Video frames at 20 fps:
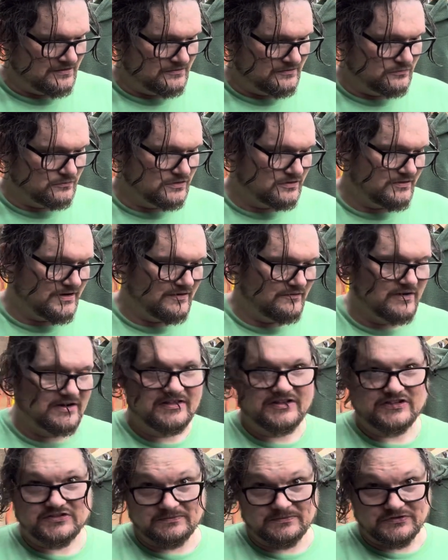What do I wear
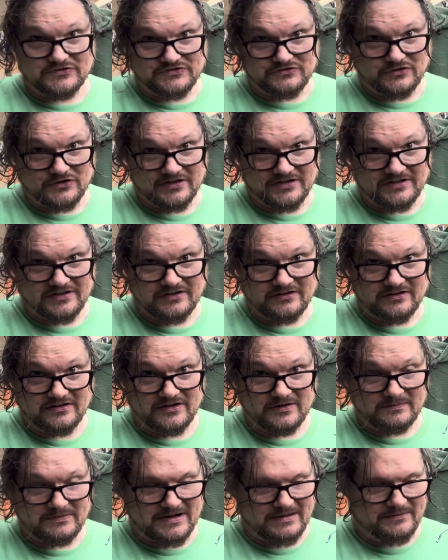this the most for?
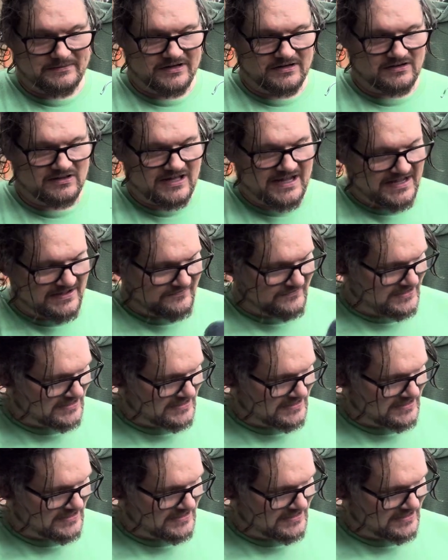You're probably gonna laugh.